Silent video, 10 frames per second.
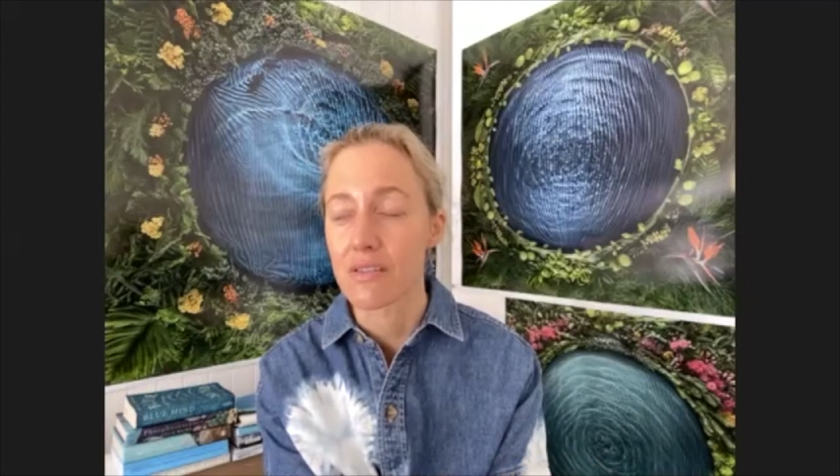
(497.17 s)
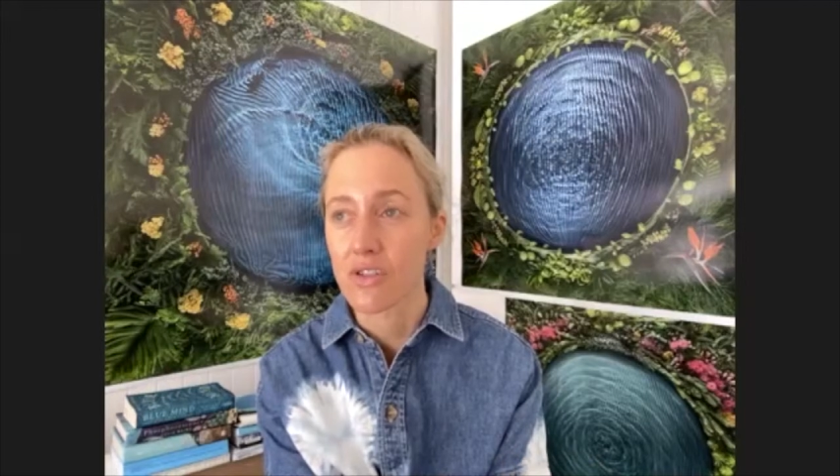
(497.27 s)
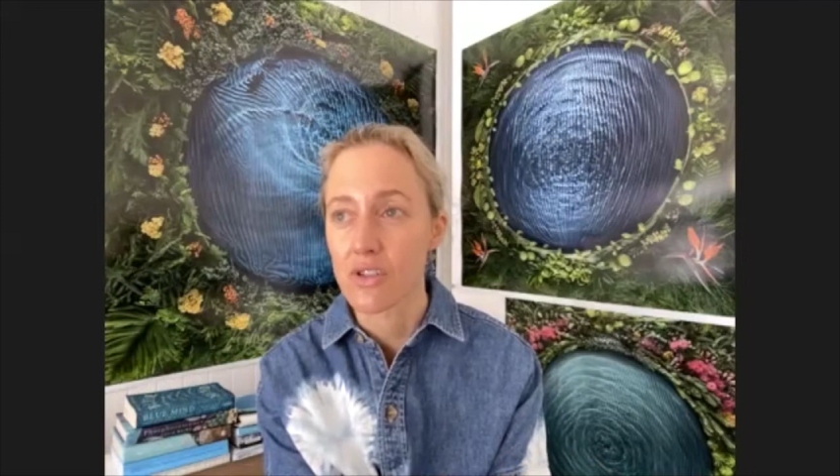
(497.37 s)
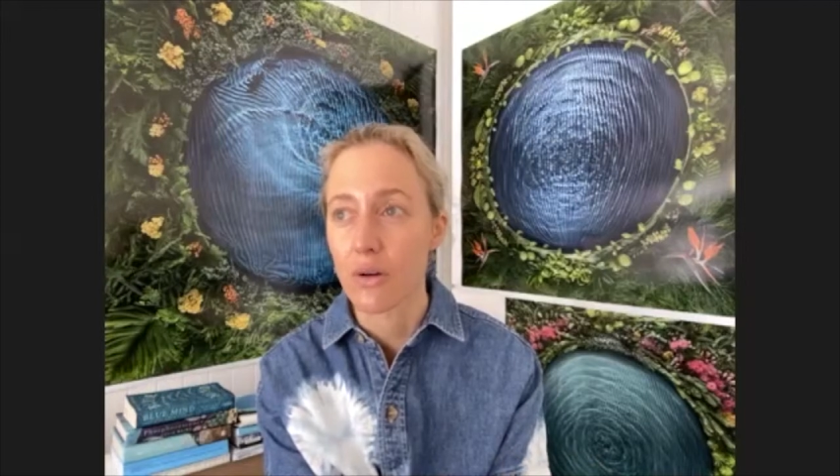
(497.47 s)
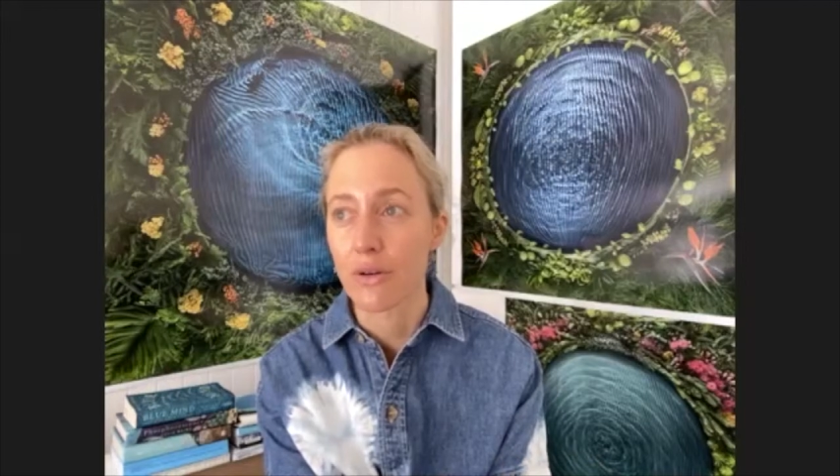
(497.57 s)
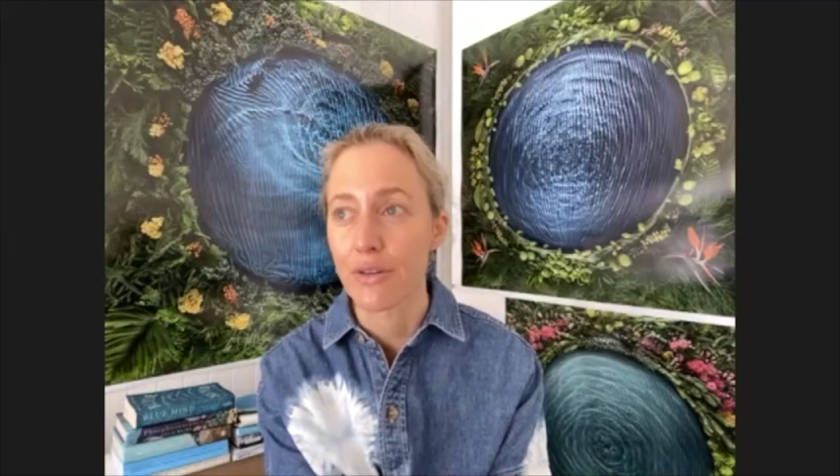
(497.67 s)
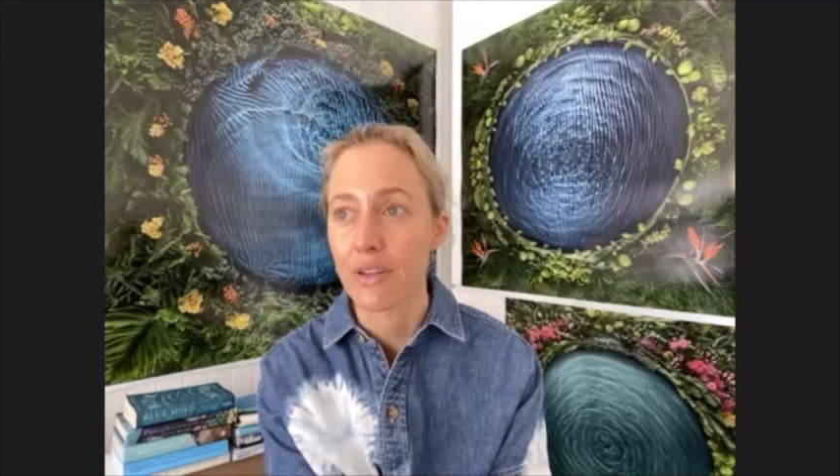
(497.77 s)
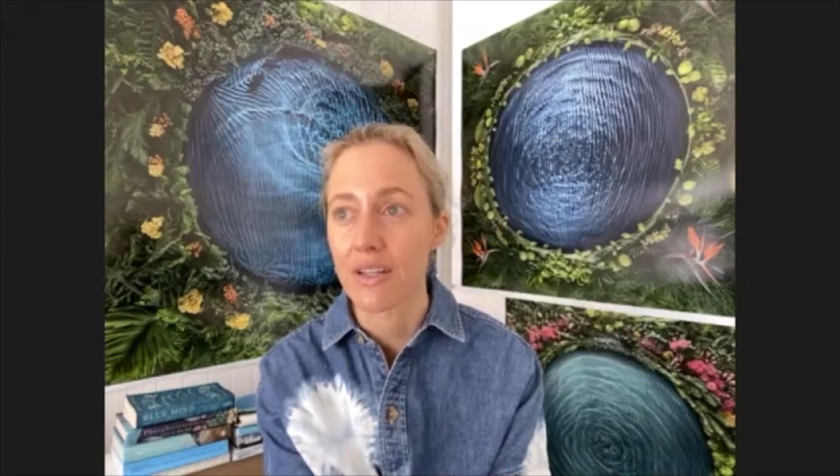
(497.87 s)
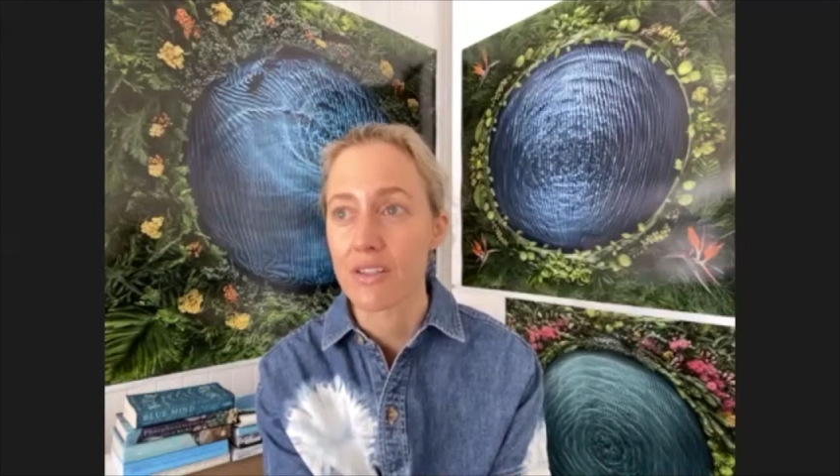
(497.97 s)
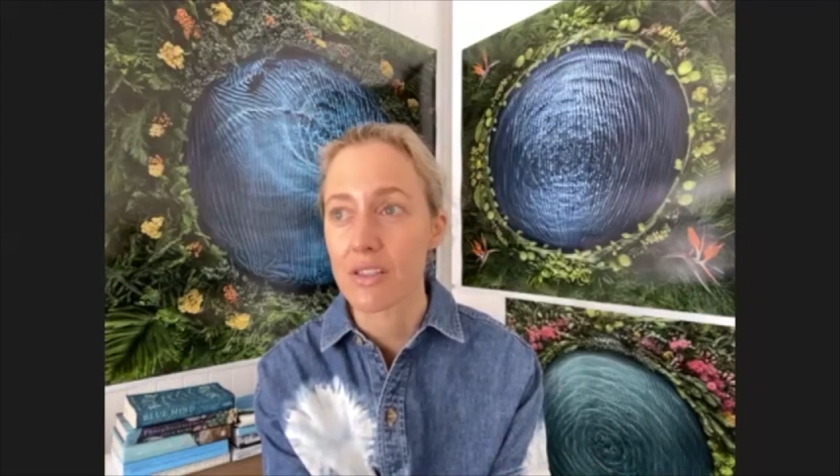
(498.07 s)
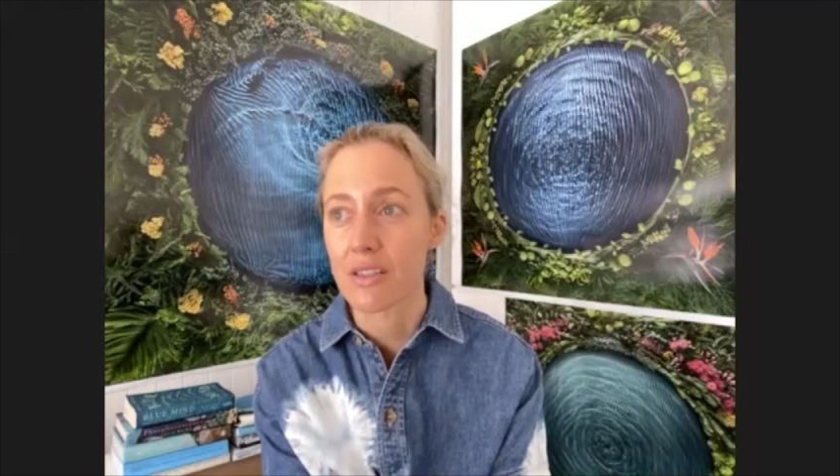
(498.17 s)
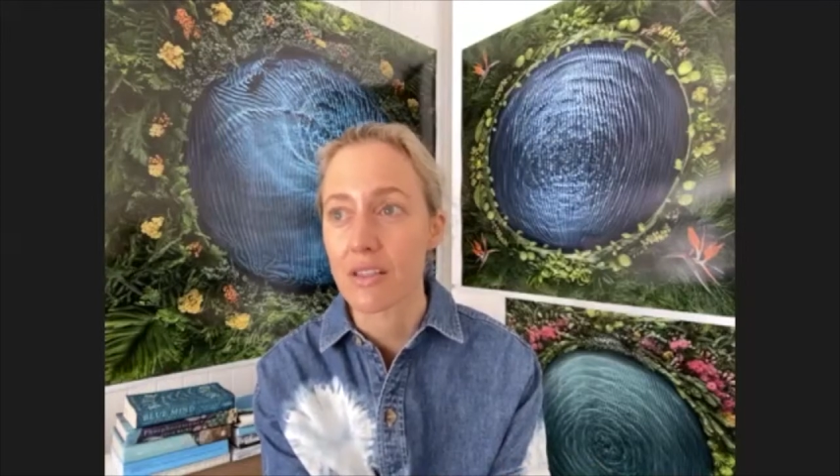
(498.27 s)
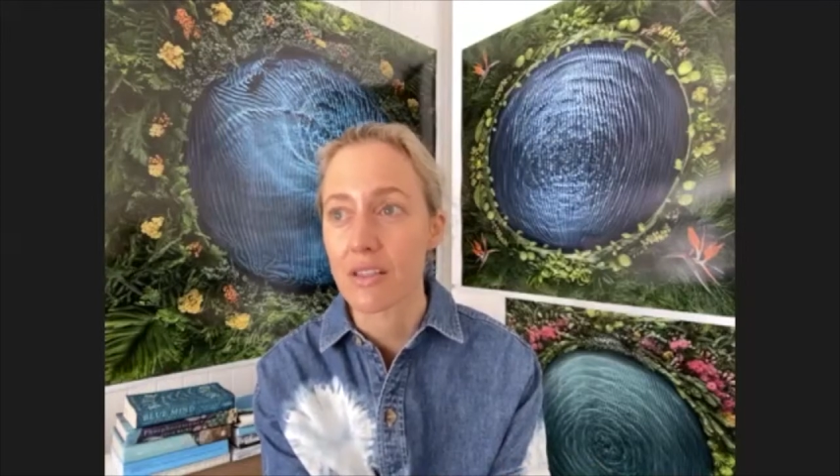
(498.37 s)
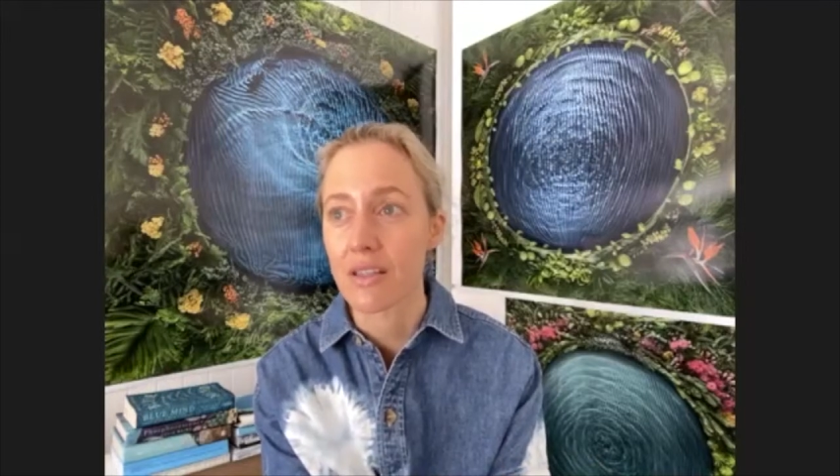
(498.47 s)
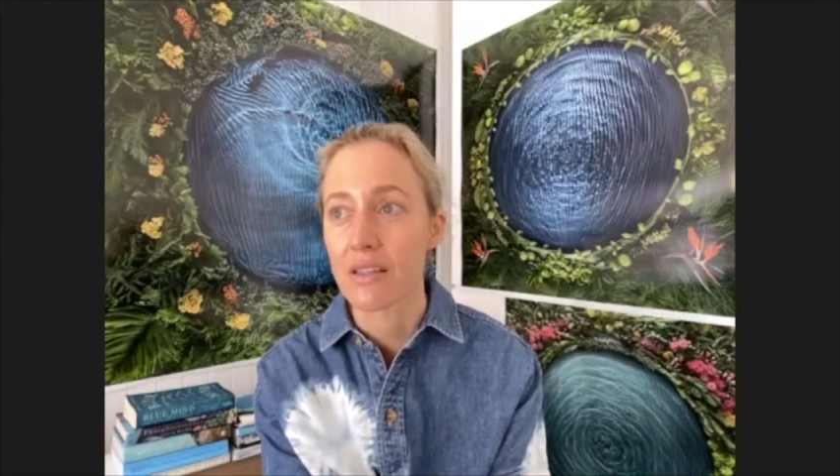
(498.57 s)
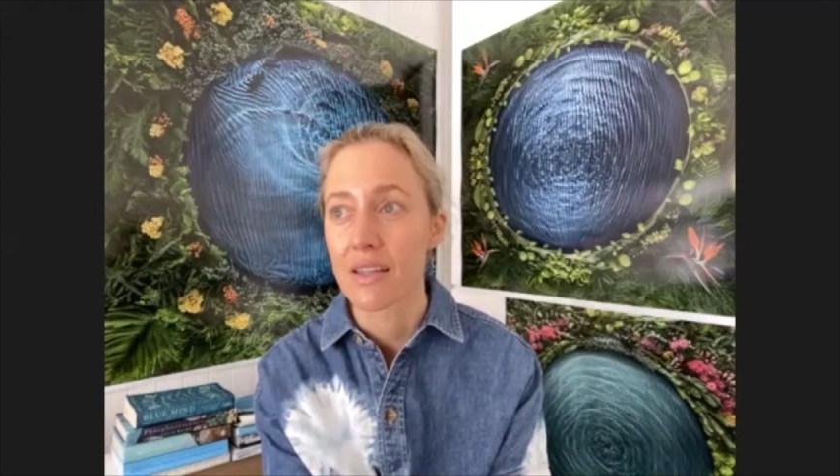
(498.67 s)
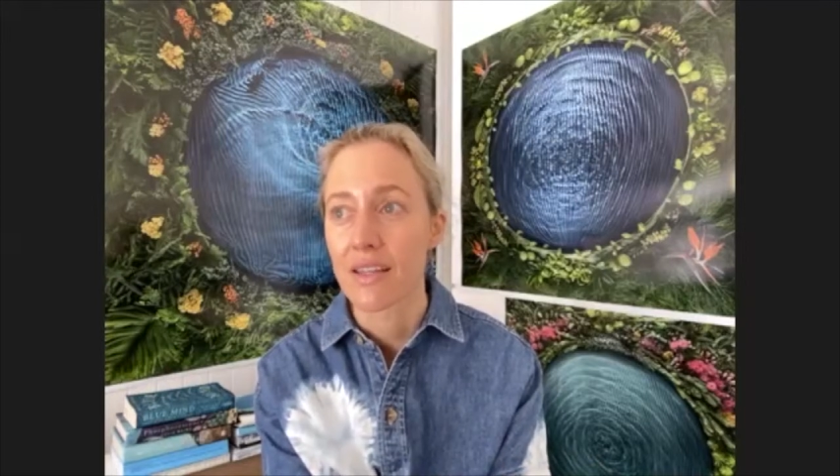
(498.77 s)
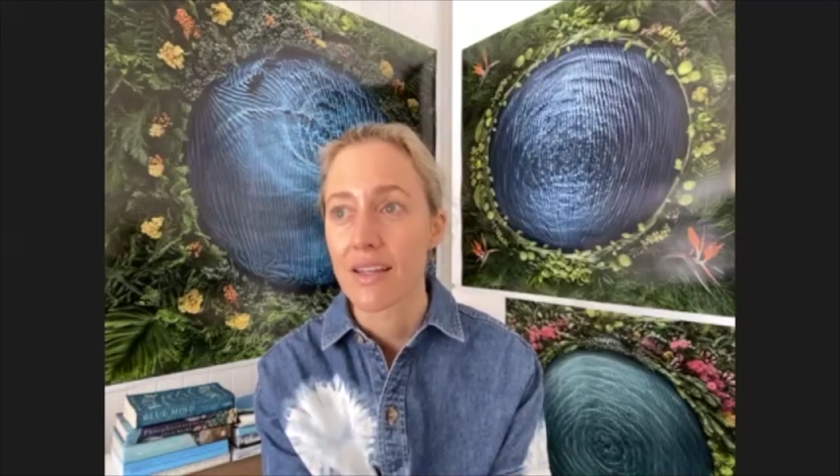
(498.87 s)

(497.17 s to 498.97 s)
show that actually